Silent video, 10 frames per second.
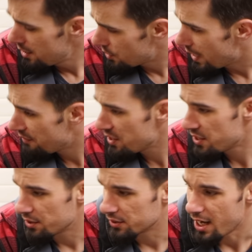So every
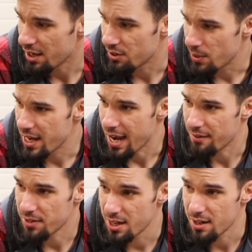single tire that we
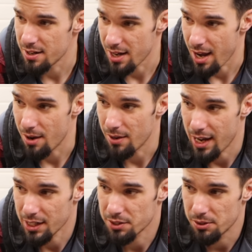have here now
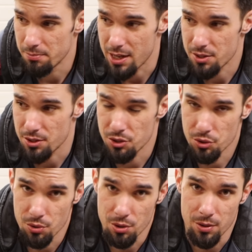actually measures
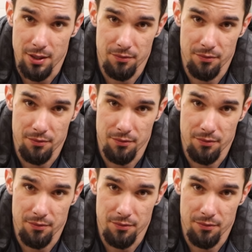true,